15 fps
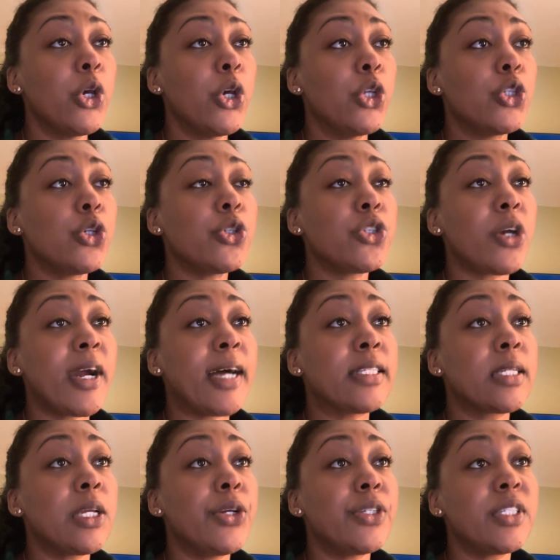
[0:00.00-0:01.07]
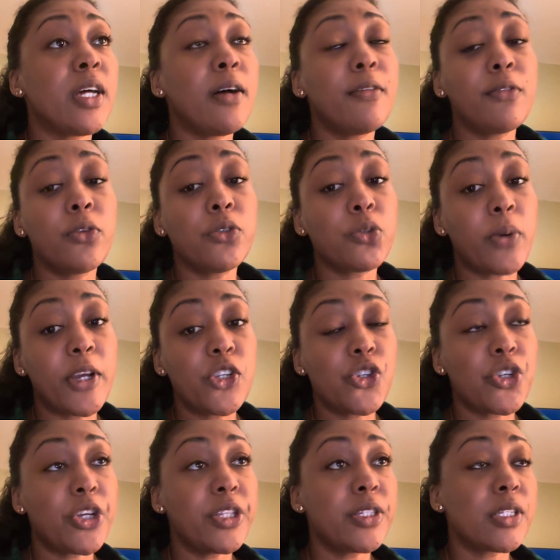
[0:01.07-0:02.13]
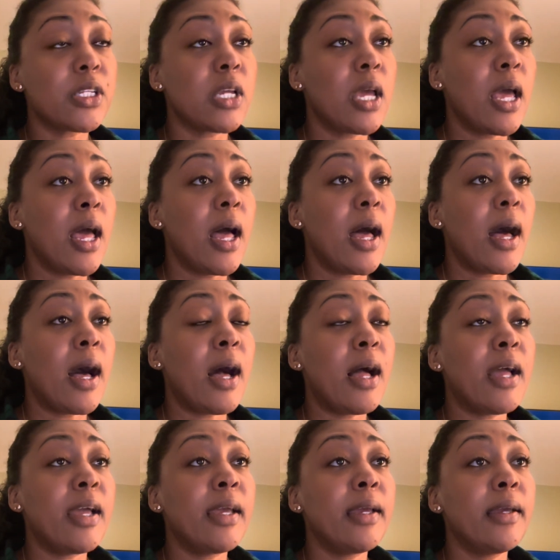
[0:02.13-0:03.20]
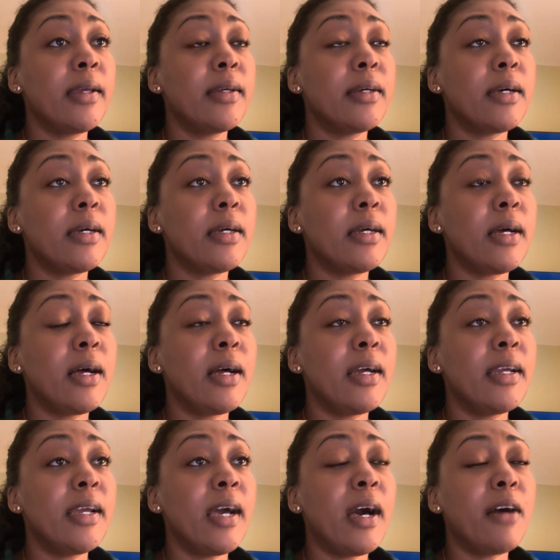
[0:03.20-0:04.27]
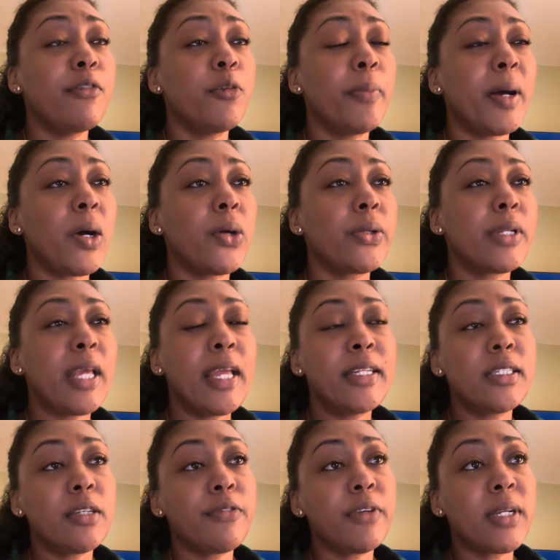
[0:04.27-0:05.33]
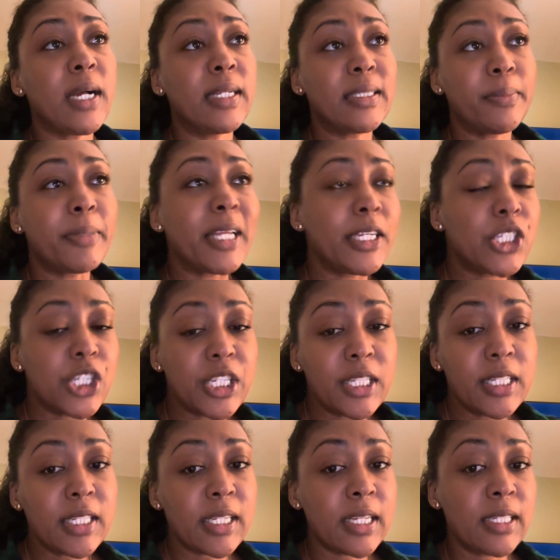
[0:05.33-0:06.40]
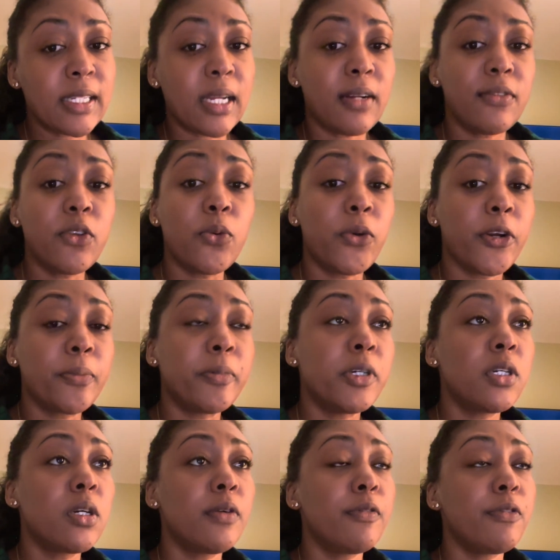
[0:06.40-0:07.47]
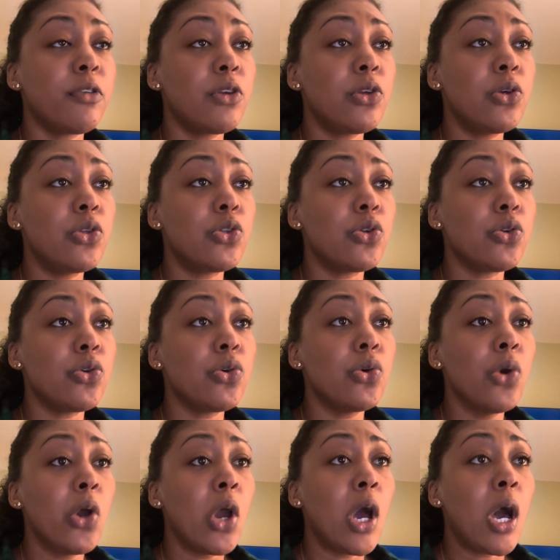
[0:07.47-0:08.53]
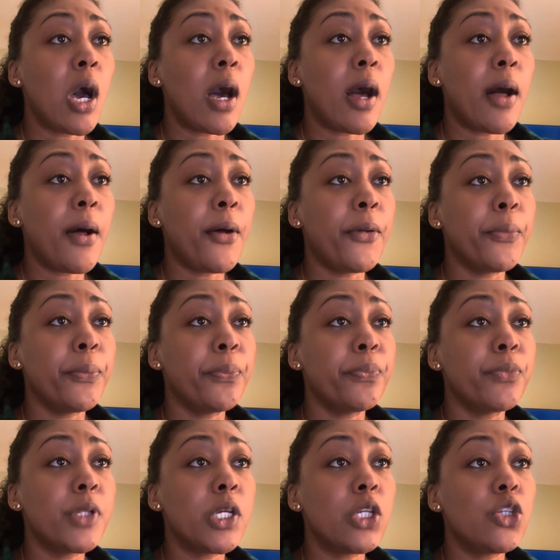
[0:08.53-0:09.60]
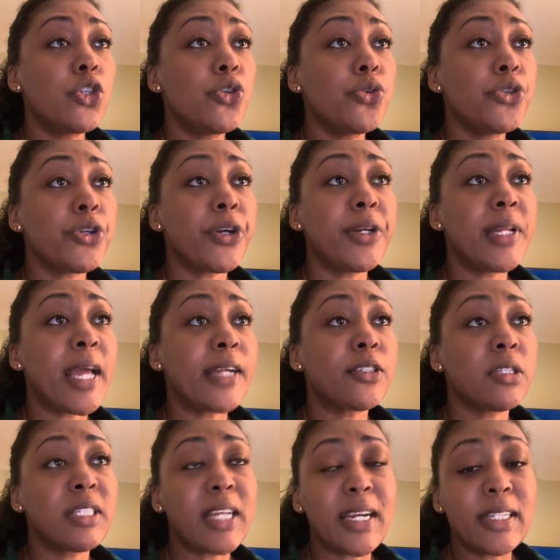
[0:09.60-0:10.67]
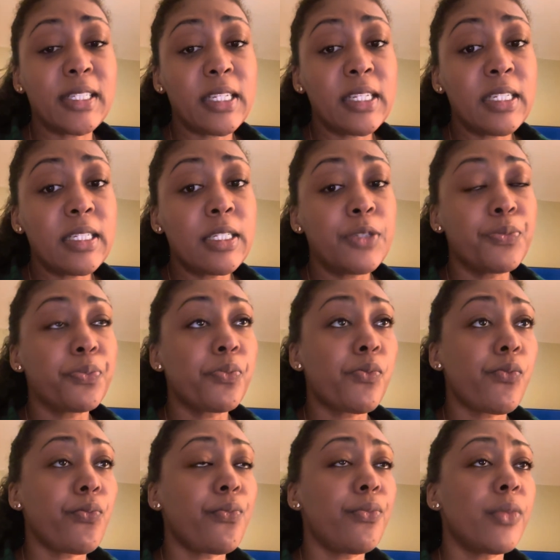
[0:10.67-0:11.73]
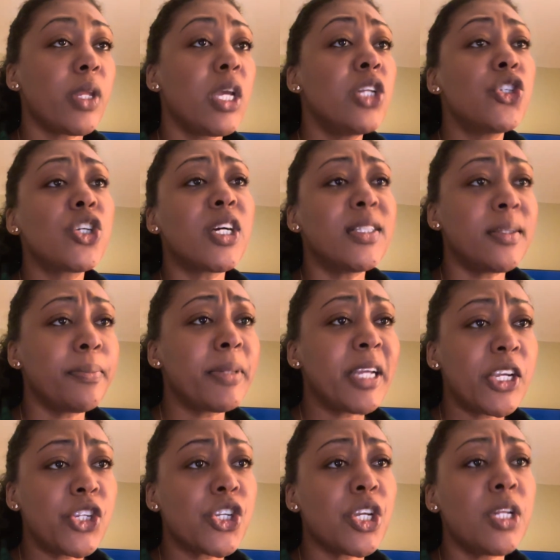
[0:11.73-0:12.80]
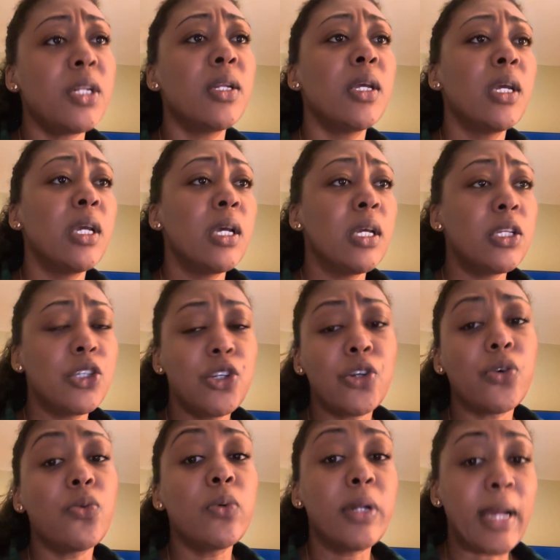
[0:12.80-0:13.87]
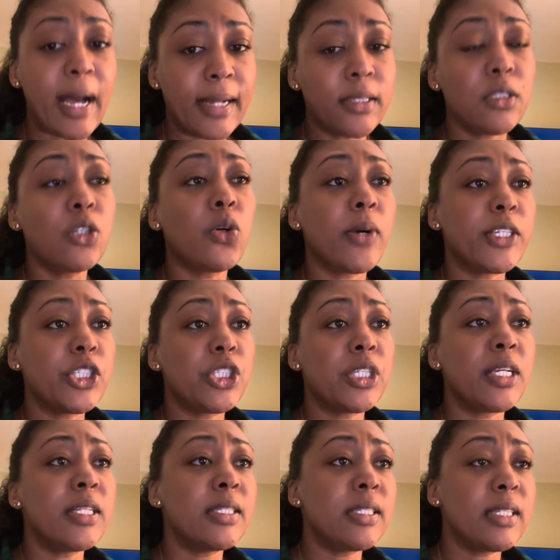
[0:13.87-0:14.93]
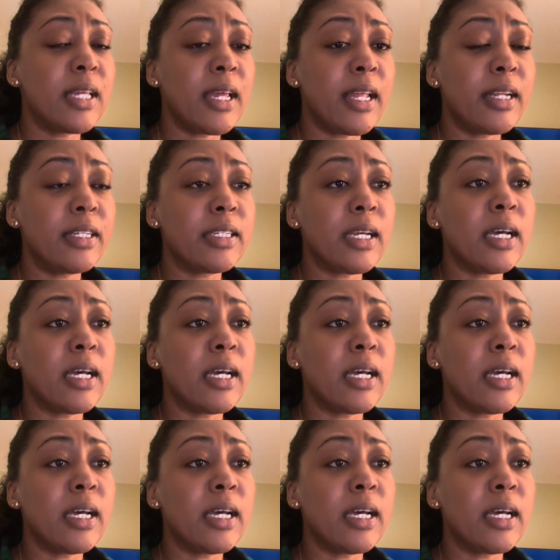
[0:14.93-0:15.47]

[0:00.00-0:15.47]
to start asking yourself those questions. I have about 8 different contemplations inside of the workbook for you to do certain exercises. Each contemplation, would ask you questions and